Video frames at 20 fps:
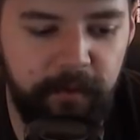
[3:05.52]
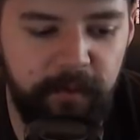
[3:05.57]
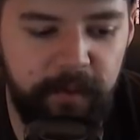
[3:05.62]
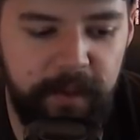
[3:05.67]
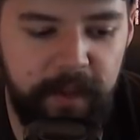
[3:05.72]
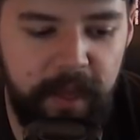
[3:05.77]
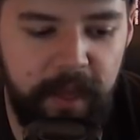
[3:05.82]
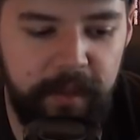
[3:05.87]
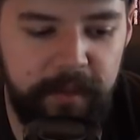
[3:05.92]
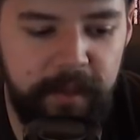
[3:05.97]

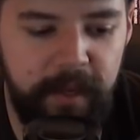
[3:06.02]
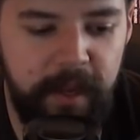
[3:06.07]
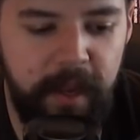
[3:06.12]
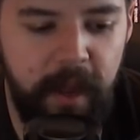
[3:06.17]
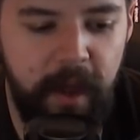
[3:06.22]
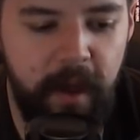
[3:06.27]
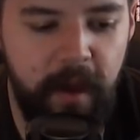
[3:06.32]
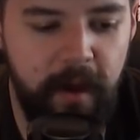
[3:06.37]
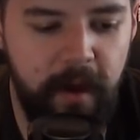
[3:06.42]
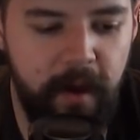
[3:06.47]
early on,
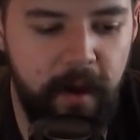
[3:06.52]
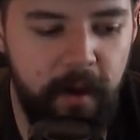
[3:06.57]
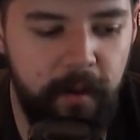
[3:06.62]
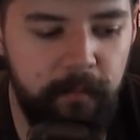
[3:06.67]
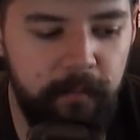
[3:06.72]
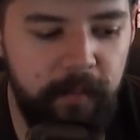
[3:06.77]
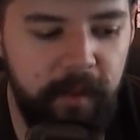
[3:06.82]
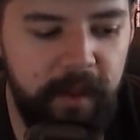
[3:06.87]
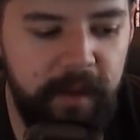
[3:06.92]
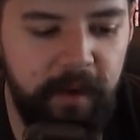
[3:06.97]

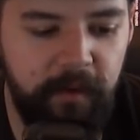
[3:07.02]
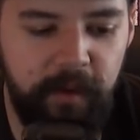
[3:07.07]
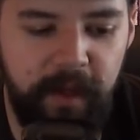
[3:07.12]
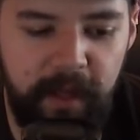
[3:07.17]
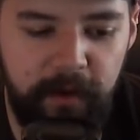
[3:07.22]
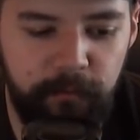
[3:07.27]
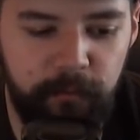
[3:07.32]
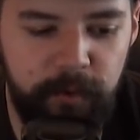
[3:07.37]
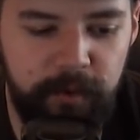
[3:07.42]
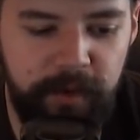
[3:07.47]
and a
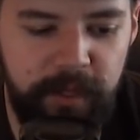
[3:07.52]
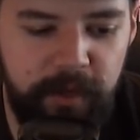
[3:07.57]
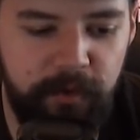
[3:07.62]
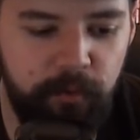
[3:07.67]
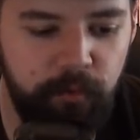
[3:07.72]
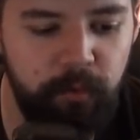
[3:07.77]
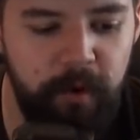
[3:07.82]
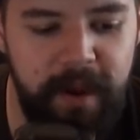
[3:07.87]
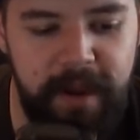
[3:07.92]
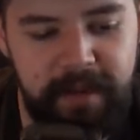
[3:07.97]
lot of really
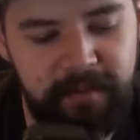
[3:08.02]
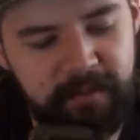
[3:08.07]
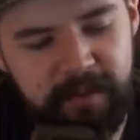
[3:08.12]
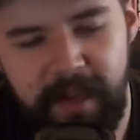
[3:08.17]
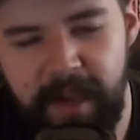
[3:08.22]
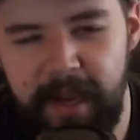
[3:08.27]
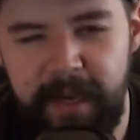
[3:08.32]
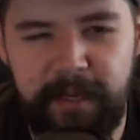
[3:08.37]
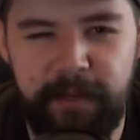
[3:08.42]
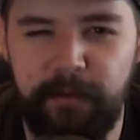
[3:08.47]
great
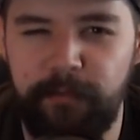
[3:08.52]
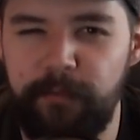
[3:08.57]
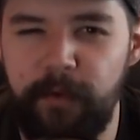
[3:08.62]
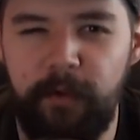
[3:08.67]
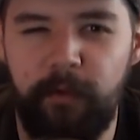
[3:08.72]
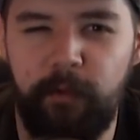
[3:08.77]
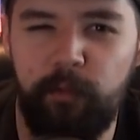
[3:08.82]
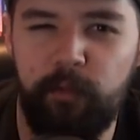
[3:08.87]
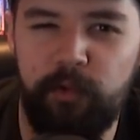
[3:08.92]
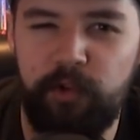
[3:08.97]
kind of
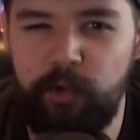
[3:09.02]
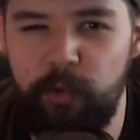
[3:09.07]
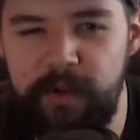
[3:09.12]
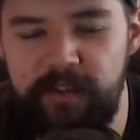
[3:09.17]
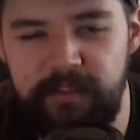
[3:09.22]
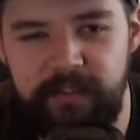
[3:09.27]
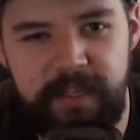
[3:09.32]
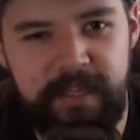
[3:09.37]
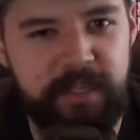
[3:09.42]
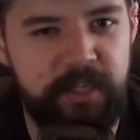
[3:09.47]

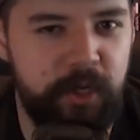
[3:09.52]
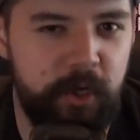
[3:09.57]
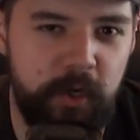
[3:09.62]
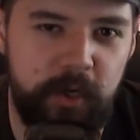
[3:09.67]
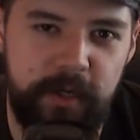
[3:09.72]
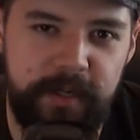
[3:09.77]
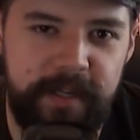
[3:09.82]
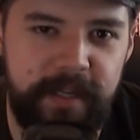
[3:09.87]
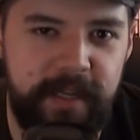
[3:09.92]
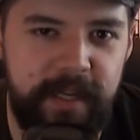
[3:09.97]

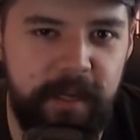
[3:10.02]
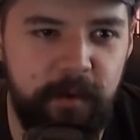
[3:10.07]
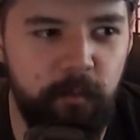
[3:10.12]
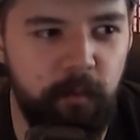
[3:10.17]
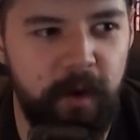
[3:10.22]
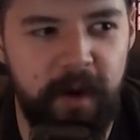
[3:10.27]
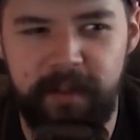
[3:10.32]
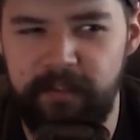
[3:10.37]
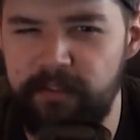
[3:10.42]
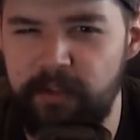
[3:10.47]
twisty-turny,
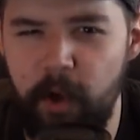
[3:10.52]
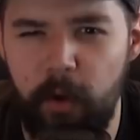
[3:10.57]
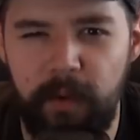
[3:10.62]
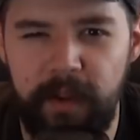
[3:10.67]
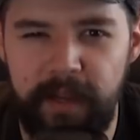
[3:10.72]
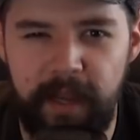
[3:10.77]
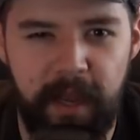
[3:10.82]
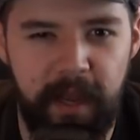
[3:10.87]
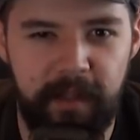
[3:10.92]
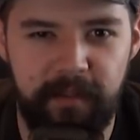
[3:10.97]
what's
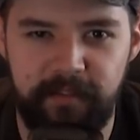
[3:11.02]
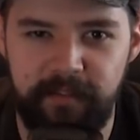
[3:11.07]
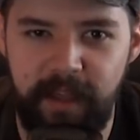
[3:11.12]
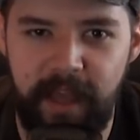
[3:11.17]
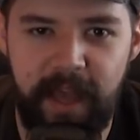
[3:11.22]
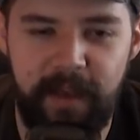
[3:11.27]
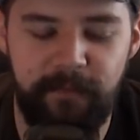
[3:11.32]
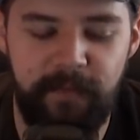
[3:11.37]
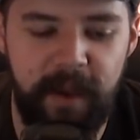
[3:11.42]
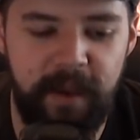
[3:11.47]
going on
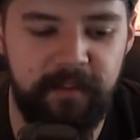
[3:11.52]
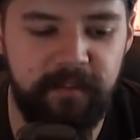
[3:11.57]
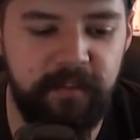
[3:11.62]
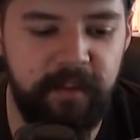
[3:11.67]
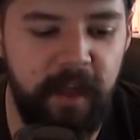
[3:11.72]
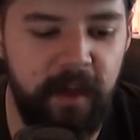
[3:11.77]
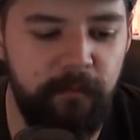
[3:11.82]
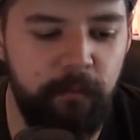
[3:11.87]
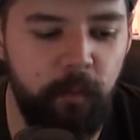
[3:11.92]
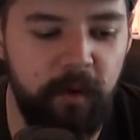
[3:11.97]
sci-fi
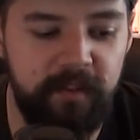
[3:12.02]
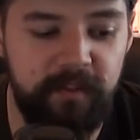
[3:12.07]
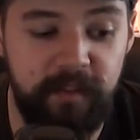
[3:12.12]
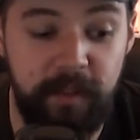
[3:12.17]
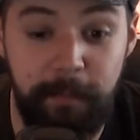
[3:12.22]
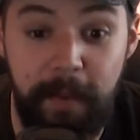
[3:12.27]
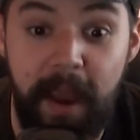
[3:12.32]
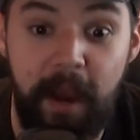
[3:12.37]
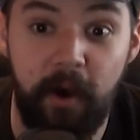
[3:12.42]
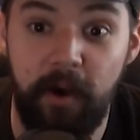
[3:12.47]
stuff once
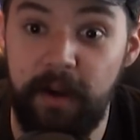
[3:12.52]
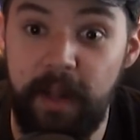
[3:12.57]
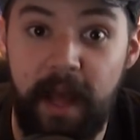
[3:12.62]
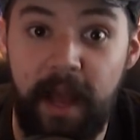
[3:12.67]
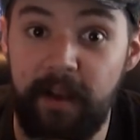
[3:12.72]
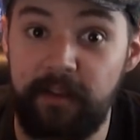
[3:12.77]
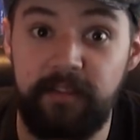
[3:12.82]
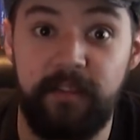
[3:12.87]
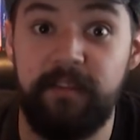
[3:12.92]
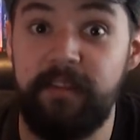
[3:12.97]
the
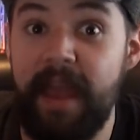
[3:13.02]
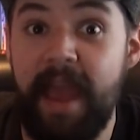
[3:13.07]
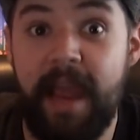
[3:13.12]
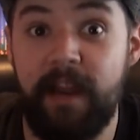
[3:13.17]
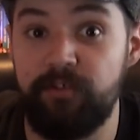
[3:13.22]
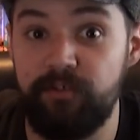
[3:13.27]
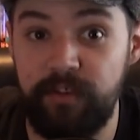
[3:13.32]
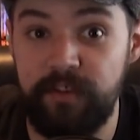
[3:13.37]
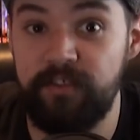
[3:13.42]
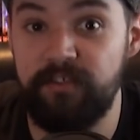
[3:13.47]
paradoxes
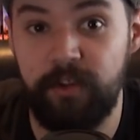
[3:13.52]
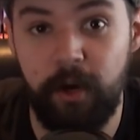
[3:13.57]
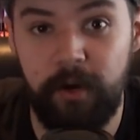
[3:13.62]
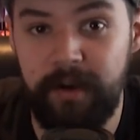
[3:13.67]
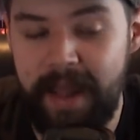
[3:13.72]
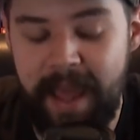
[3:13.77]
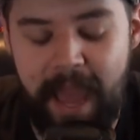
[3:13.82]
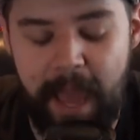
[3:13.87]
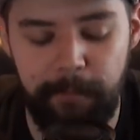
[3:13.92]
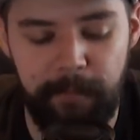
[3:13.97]
actually
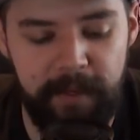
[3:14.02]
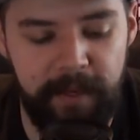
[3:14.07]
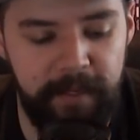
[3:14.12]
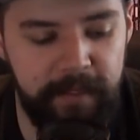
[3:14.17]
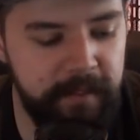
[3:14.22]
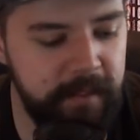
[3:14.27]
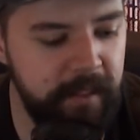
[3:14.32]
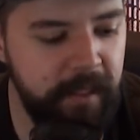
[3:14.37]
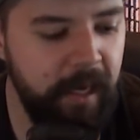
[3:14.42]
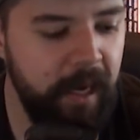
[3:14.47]
start happening